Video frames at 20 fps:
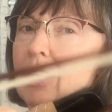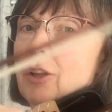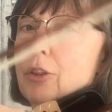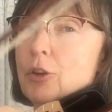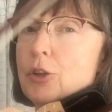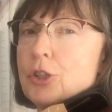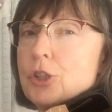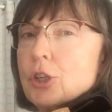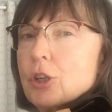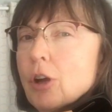
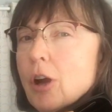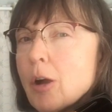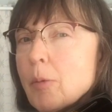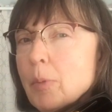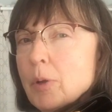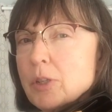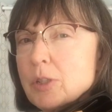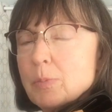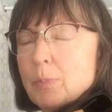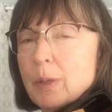There should
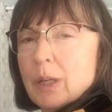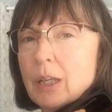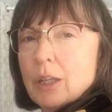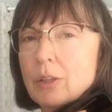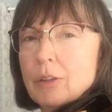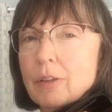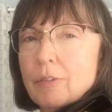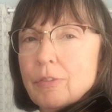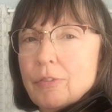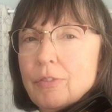almost be
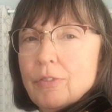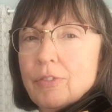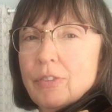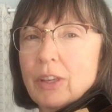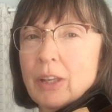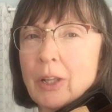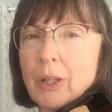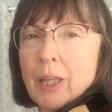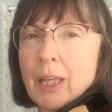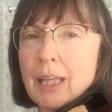the
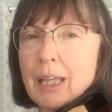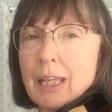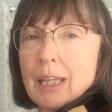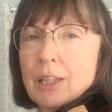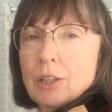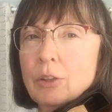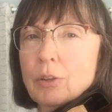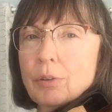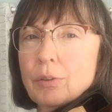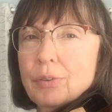feeling
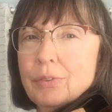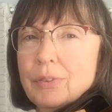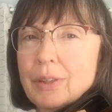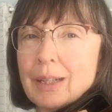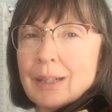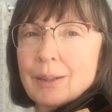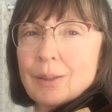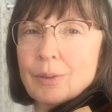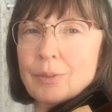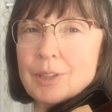in your
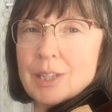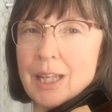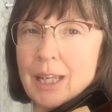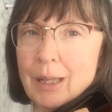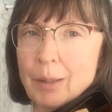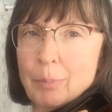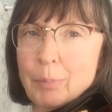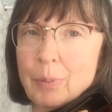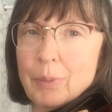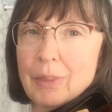
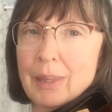fingertip